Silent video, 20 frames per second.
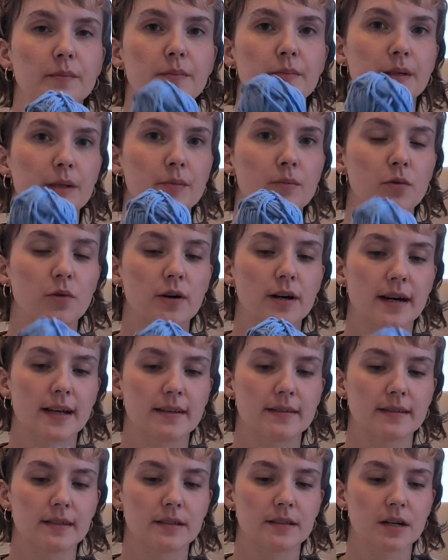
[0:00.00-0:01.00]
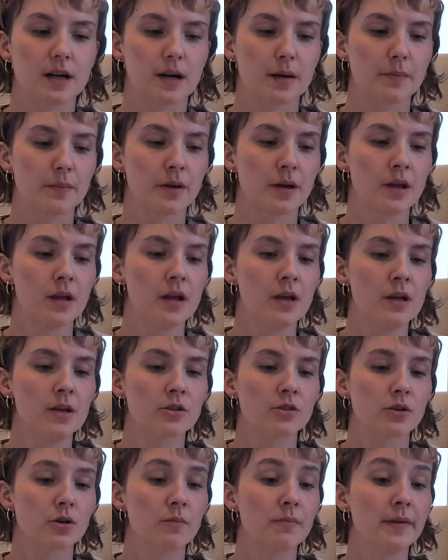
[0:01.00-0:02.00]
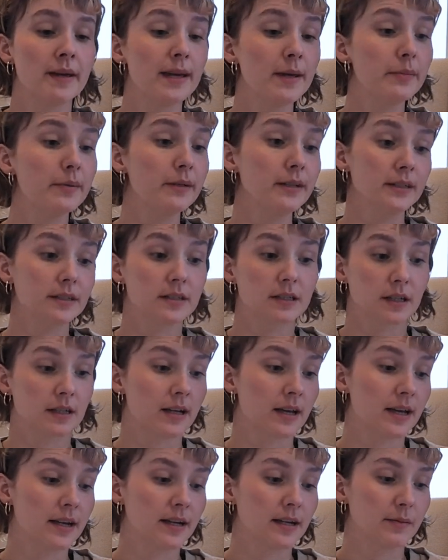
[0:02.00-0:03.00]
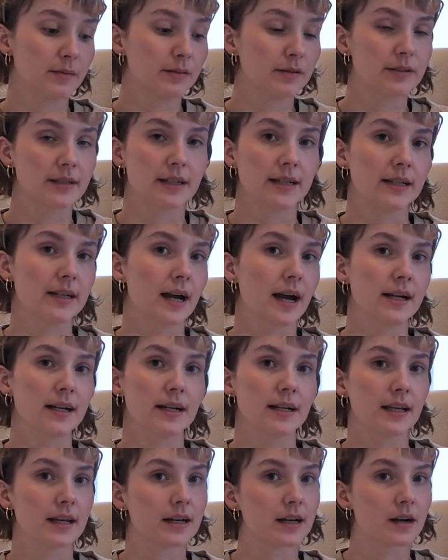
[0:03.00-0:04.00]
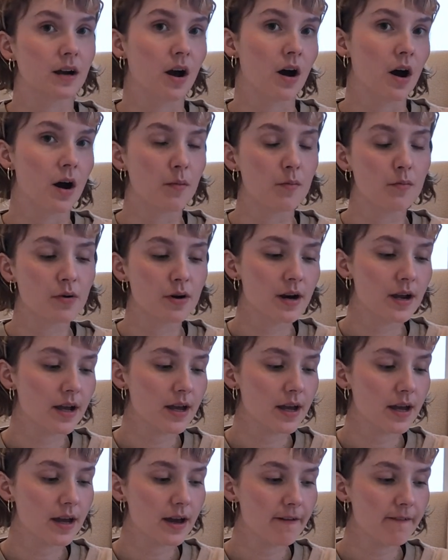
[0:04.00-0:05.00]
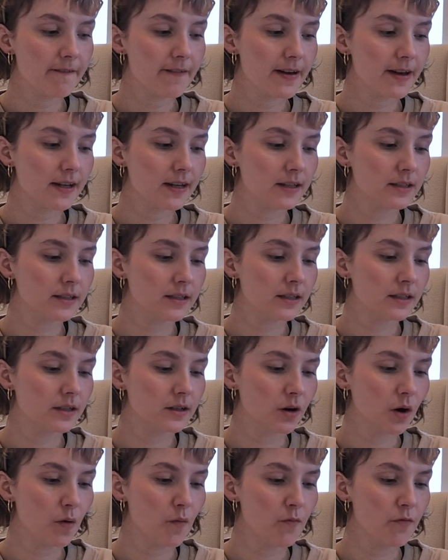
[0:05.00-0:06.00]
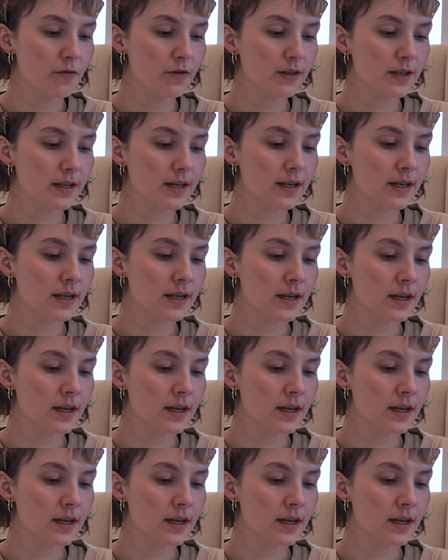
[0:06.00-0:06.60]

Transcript: be more at the top. So maybe it's gonna end up looking kind of like an ombre effect, hopefully.